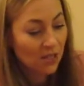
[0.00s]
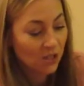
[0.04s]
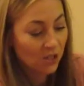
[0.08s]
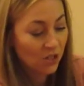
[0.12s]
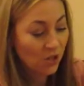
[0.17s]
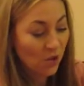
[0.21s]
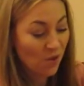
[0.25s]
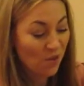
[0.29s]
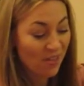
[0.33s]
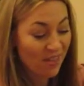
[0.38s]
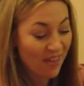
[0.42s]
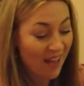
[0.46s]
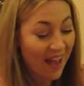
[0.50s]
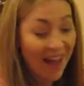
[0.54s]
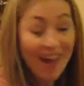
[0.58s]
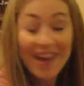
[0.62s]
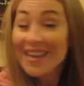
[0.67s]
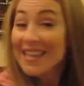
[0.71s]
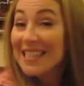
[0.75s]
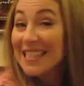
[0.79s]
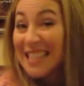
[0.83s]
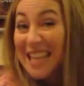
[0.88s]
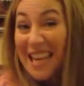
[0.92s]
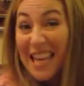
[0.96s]
So
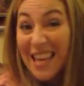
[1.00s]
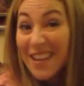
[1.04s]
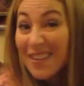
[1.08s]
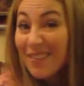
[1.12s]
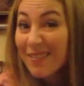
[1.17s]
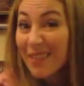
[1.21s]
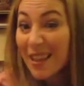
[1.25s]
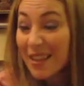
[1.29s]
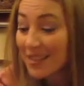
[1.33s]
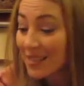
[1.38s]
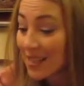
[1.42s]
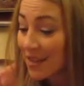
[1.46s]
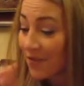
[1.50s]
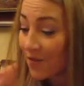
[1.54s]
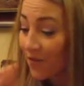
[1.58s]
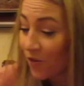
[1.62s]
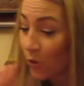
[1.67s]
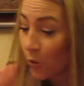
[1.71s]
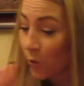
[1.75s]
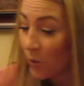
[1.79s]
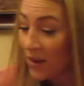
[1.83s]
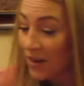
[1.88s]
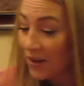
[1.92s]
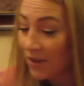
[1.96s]
that is it. That's it
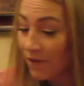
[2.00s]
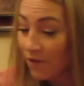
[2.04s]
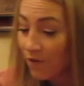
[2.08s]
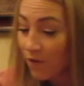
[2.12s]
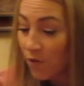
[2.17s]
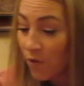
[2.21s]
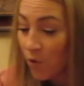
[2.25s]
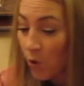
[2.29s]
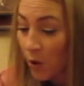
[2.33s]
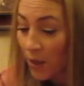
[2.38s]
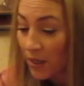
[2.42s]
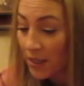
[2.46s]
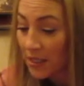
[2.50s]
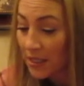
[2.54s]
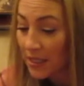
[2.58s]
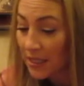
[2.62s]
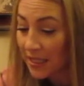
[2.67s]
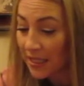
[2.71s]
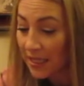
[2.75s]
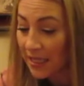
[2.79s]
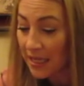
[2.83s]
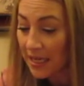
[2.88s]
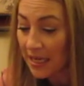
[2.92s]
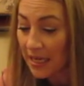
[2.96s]
for week
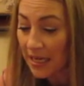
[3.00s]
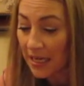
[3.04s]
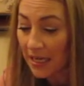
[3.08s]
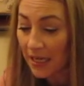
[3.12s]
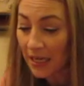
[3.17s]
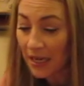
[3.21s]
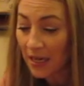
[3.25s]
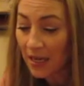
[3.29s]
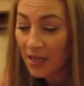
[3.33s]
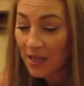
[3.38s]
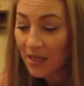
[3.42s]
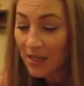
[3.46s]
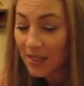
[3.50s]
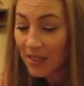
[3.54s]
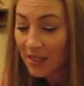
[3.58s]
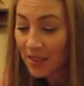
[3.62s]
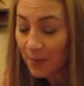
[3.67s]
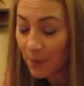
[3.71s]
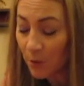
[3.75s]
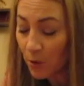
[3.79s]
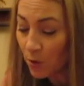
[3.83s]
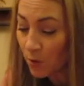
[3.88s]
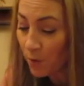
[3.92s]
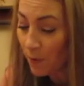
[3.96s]
14,
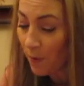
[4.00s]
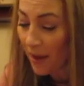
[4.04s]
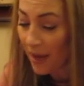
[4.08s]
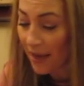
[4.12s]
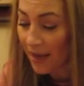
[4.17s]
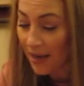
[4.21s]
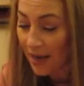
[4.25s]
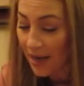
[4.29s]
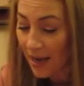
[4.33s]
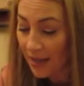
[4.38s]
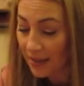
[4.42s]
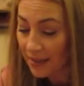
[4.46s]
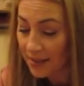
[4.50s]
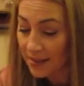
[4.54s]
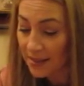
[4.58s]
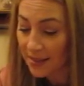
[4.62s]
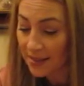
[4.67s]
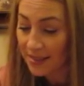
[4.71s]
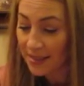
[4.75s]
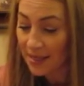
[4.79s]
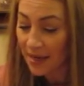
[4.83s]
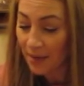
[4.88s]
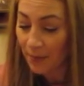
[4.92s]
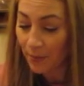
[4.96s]
spoon, pen, and
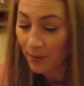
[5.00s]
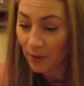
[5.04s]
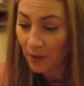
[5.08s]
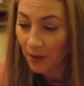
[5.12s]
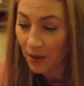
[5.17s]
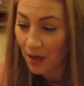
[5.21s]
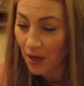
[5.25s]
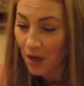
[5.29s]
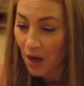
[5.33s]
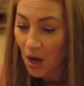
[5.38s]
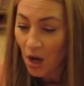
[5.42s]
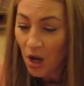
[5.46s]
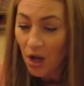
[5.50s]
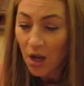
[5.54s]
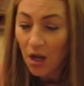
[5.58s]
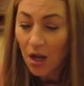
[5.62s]
sampler.